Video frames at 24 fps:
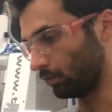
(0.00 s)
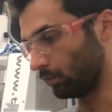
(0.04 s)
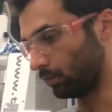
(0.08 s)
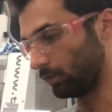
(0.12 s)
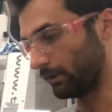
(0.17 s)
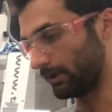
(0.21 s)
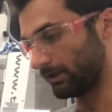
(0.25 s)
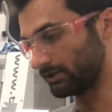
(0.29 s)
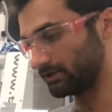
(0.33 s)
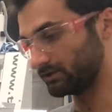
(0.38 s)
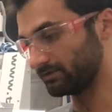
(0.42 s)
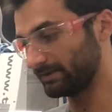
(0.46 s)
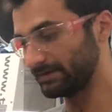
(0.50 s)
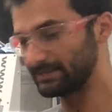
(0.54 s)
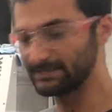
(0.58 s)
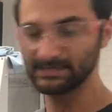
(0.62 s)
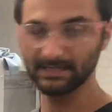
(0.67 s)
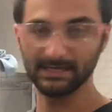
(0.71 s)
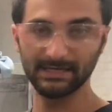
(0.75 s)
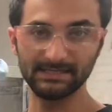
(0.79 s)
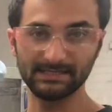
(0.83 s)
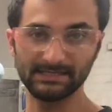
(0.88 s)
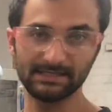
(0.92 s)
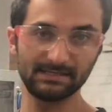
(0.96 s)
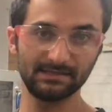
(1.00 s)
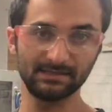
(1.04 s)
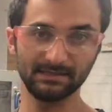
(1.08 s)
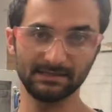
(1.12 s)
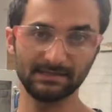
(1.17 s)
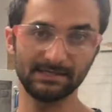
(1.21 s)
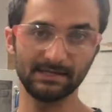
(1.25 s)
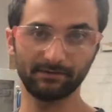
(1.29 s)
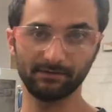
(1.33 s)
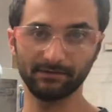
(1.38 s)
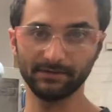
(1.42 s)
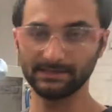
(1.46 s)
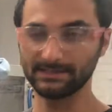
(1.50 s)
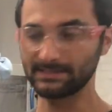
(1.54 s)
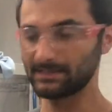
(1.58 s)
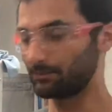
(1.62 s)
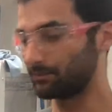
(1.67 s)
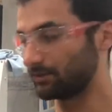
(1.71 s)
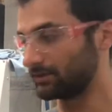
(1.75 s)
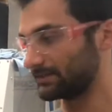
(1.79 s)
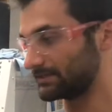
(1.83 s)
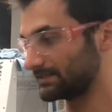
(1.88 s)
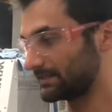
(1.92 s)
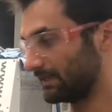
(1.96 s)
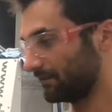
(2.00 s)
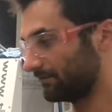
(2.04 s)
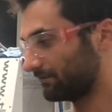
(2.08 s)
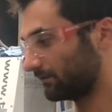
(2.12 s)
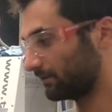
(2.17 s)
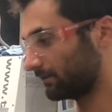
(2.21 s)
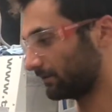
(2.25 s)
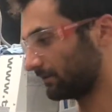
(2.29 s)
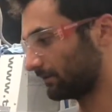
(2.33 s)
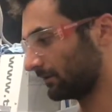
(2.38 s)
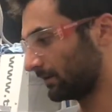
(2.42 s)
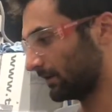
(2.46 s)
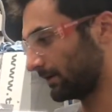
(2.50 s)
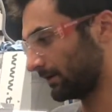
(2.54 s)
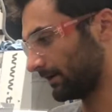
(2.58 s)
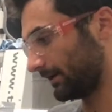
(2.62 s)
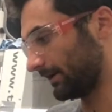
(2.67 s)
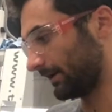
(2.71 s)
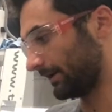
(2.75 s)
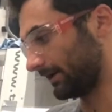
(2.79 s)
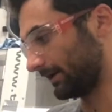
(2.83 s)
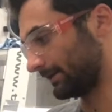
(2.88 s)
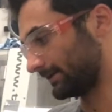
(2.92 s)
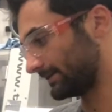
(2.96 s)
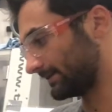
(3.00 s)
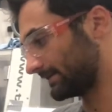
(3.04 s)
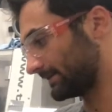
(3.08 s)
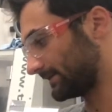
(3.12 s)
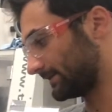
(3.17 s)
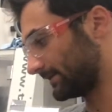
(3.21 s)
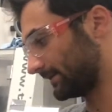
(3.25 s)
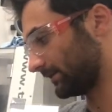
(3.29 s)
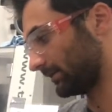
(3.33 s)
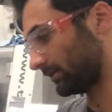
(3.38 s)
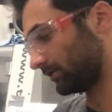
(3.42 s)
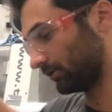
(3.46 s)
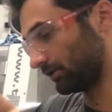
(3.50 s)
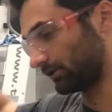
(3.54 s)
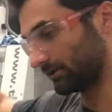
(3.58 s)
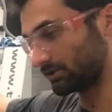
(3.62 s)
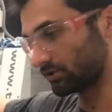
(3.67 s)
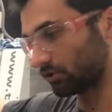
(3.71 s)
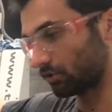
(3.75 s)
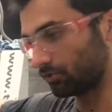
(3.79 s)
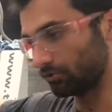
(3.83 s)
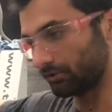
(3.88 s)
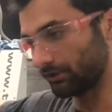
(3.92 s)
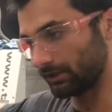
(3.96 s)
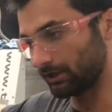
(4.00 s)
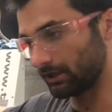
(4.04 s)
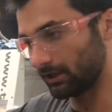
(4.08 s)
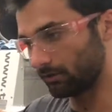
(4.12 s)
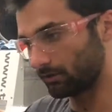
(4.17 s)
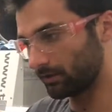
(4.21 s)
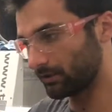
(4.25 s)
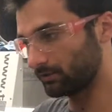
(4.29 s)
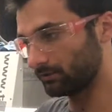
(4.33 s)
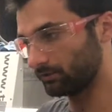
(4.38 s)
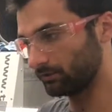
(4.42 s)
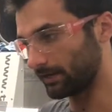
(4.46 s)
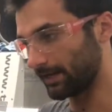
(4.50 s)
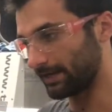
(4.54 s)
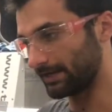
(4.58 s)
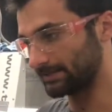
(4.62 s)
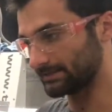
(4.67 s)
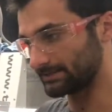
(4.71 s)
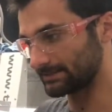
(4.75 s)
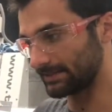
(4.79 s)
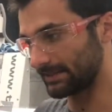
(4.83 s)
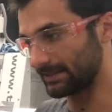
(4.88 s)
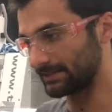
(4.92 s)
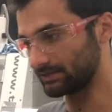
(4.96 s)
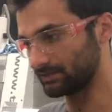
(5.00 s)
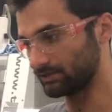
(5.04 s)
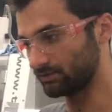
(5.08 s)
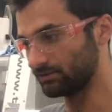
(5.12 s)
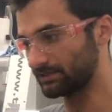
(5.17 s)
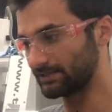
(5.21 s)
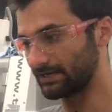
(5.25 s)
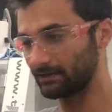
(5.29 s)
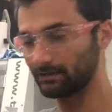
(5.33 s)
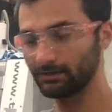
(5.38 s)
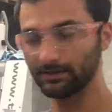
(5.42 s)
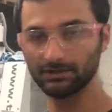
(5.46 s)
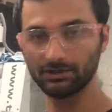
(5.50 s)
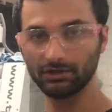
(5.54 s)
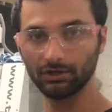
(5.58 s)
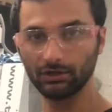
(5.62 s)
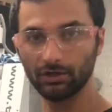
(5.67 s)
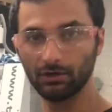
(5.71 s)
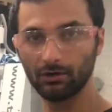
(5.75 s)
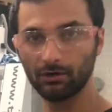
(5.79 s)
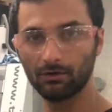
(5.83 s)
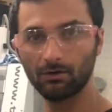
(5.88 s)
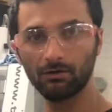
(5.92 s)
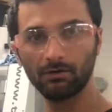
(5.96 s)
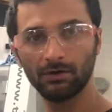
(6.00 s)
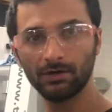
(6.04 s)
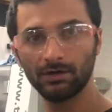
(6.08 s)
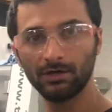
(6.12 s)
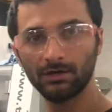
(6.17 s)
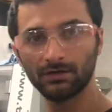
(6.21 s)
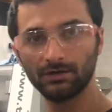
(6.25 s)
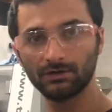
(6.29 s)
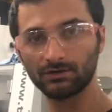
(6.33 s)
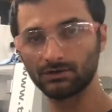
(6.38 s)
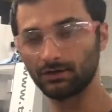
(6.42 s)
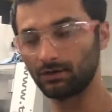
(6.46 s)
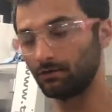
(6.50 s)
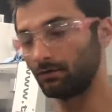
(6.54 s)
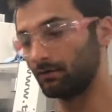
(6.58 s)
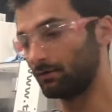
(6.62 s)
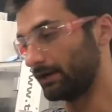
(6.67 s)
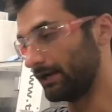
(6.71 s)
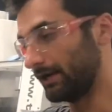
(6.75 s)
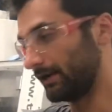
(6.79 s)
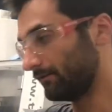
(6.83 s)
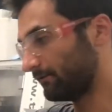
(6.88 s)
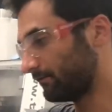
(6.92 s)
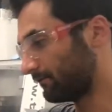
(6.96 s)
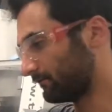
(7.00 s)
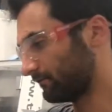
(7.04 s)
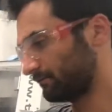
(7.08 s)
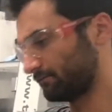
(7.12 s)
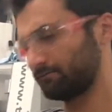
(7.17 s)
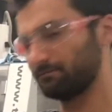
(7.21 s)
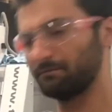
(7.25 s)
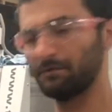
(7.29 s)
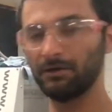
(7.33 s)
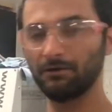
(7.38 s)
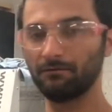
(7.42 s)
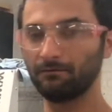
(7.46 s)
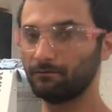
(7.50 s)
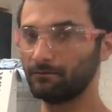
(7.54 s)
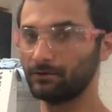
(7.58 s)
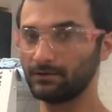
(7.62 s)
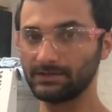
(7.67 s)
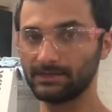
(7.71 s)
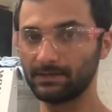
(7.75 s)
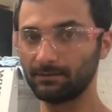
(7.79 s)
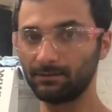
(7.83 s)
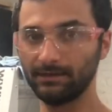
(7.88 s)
which means that it's definitely somewhat safer. It's only going as you tell it to go. So if for some